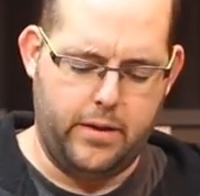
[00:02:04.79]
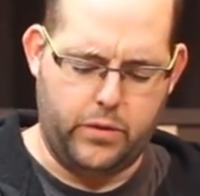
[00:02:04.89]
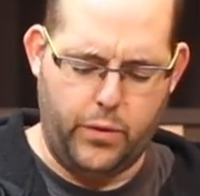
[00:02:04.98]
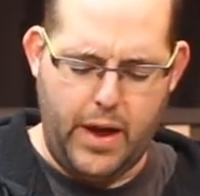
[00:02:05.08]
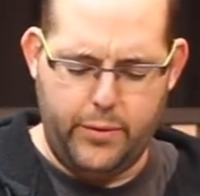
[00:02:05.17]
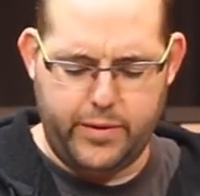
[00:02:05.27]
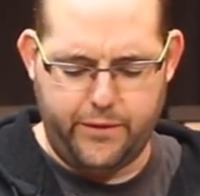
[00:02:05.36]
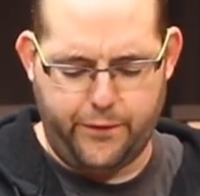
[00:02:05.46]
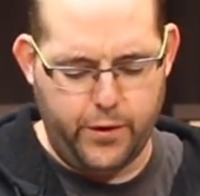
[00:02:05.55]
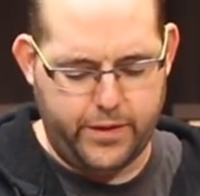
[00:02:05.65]
So that was
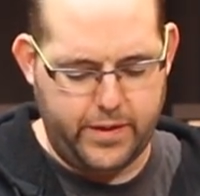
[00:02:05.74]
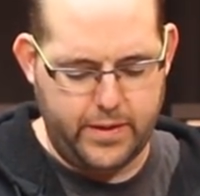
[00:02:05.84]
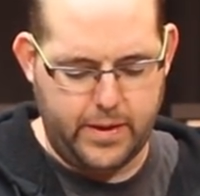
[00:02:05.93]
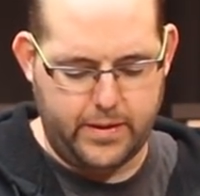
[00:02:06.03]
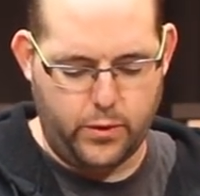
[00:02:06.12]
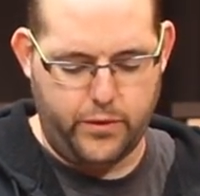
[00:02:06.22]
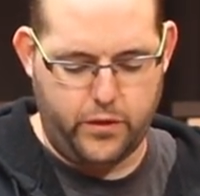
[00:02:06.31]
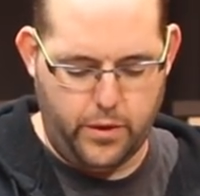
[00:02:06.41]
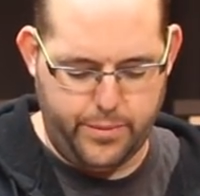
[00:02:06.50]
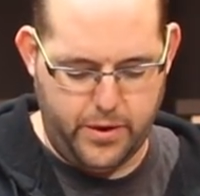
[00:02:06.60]
the first thing that sort
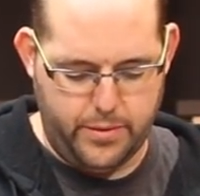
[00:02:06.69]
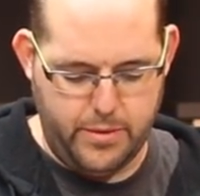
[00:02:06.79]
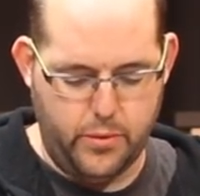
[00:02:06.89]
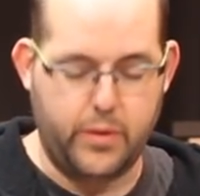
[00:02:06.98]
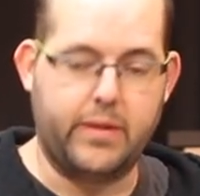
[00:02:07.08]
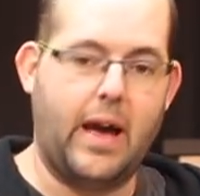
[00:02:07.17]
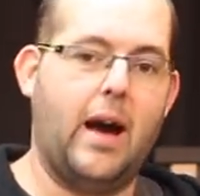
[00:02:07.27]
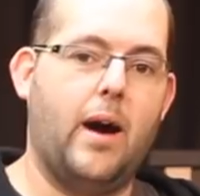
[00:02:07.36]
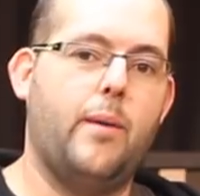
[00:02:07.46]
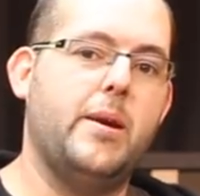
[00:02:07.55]
of jumped out at me, was
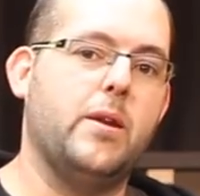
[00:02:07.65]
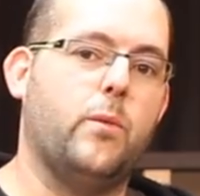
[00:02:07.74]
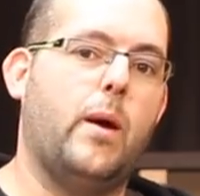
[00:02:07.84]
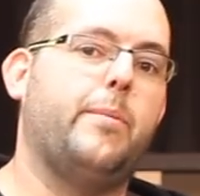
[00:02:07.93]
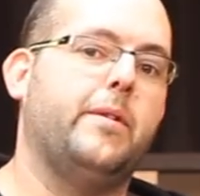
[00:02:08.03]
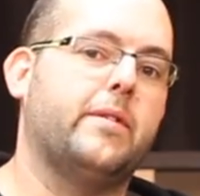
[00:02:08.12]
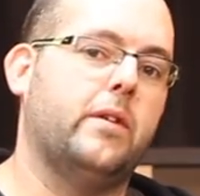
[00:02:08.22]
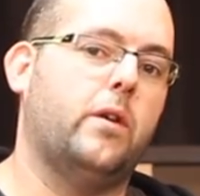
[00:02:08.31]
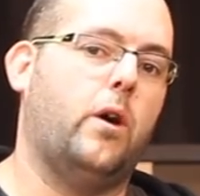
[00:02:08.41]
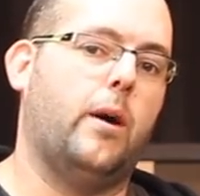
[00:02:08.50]
how many weapons
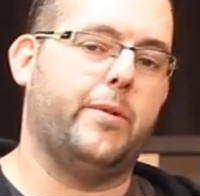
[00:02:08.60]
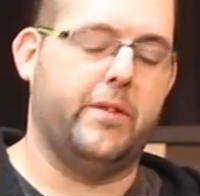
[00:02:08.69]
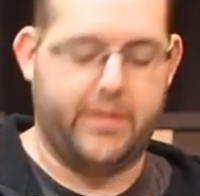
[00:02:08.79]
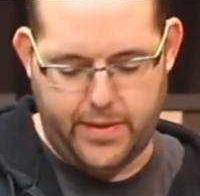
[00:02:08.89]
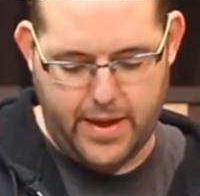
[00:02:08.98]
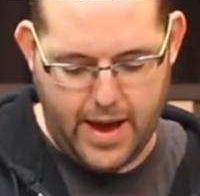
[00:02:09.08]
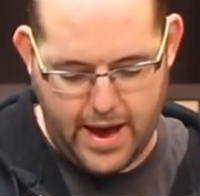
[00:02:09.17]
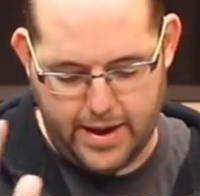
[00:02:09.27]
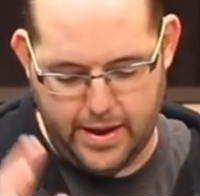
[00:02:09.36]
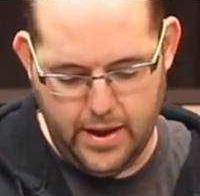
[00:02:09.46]
and options that they
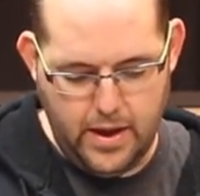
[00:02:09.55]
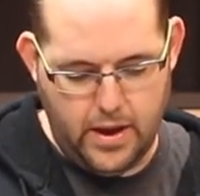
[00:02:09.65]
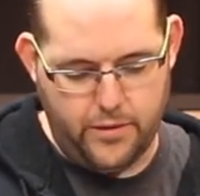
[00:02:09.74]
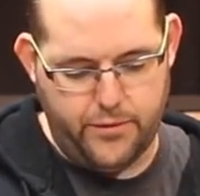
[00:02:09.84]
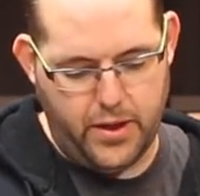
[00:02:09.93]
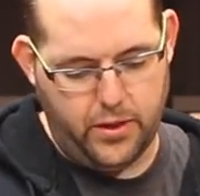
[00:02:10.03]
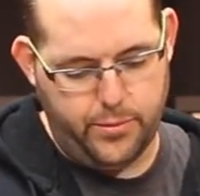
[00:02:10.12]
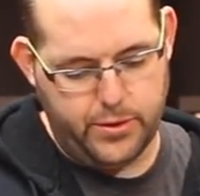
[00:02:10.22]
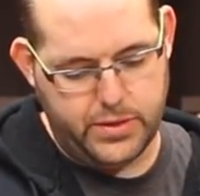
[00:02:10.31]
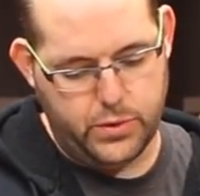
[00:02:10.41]
had
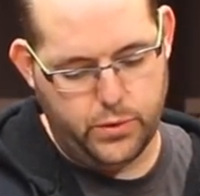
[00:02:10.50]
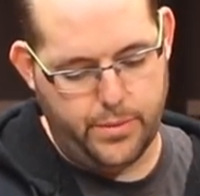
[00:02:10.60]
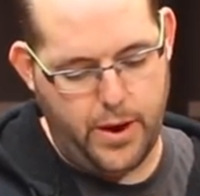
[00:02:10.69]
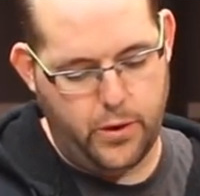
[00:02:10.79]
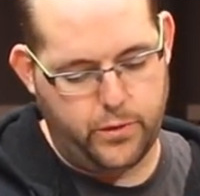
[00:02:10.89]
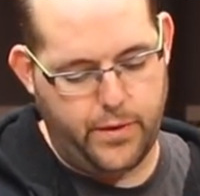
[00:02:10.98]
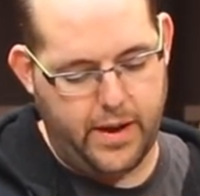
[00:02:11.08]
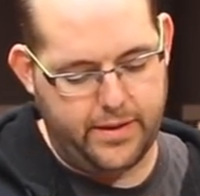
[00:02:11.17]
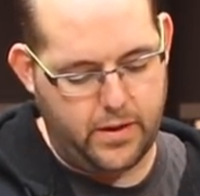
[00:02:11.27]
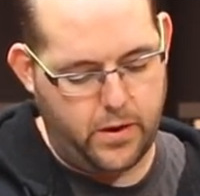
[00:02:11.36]
available to them, House
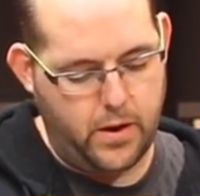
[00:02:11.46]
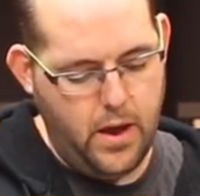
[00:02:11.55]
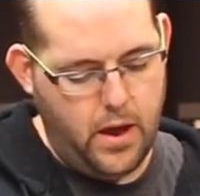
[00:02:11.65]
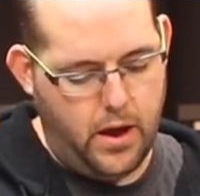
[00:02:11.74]
Saar.